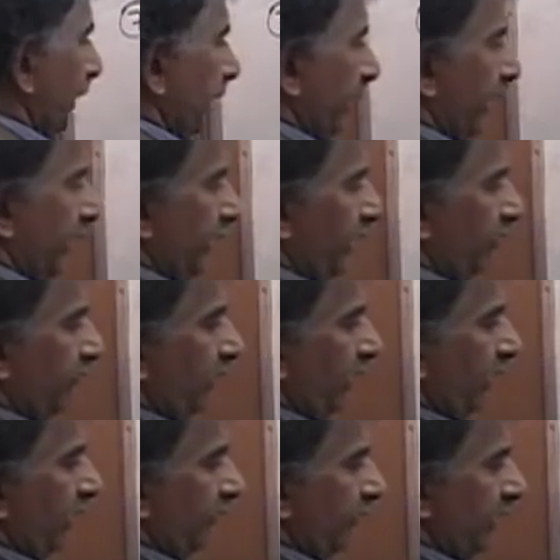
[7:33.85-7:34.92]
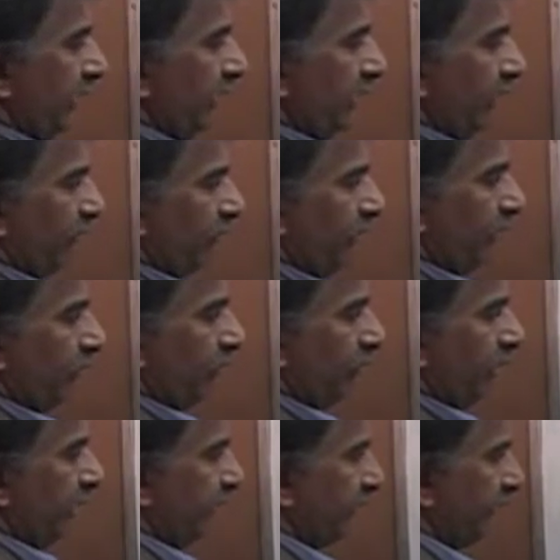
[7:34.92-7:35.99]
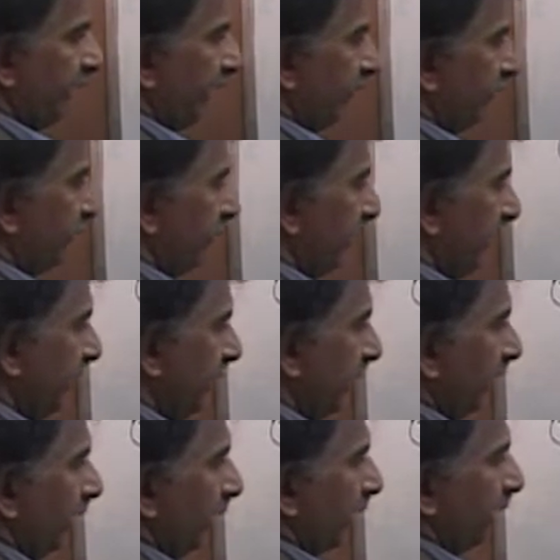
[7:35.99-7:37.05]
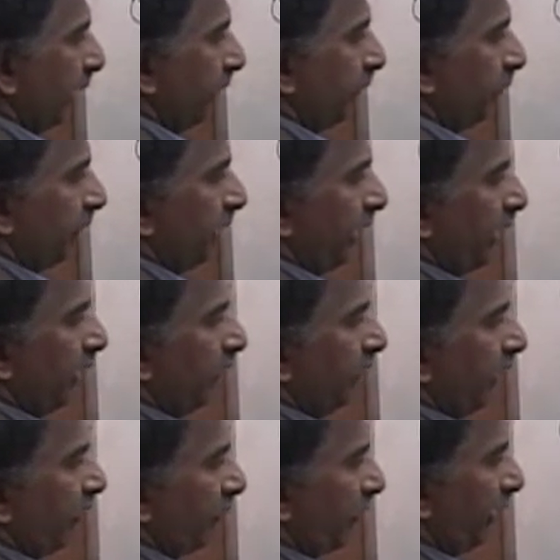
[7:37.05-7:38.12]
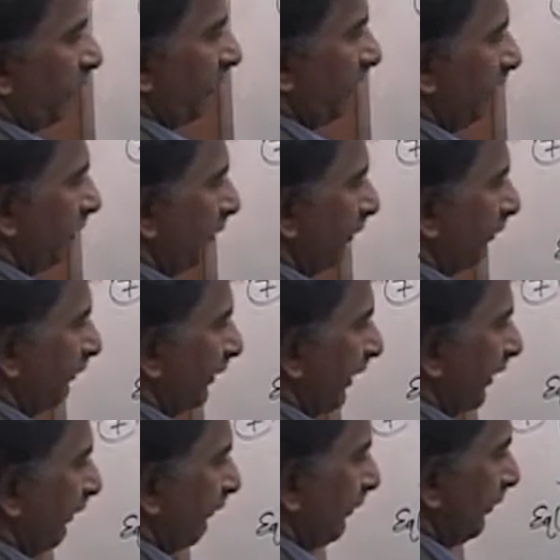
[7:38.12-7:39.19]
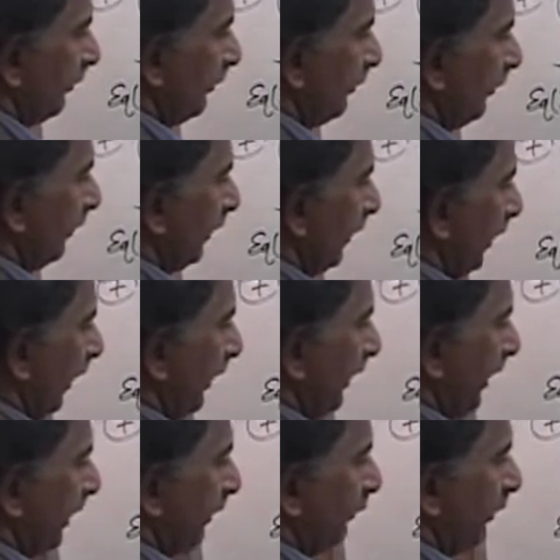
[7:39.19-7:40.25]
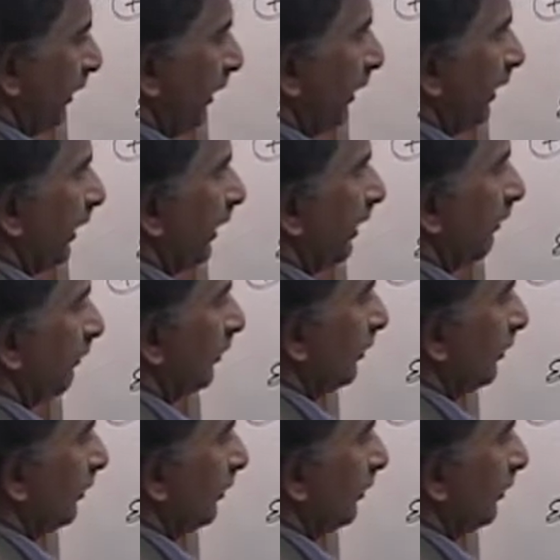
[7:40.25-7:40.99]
negative time 3 times negative 1 is negative 3 and negative times positive 2 is negative 2 and negative 3 and negative